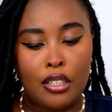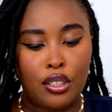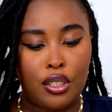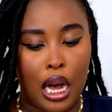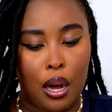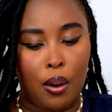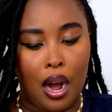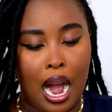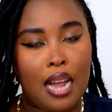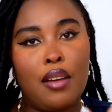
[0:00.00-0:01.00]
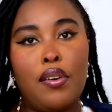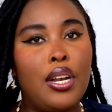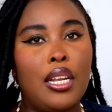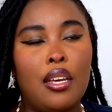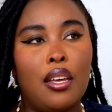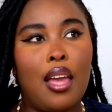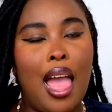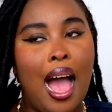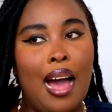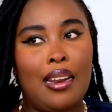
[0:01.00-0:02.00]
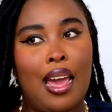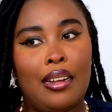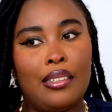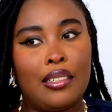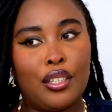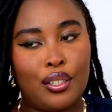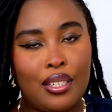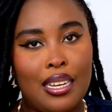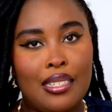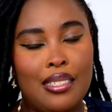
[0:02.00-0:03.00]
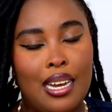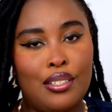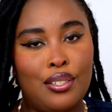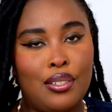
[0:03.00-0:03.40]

So I never really had any good insights.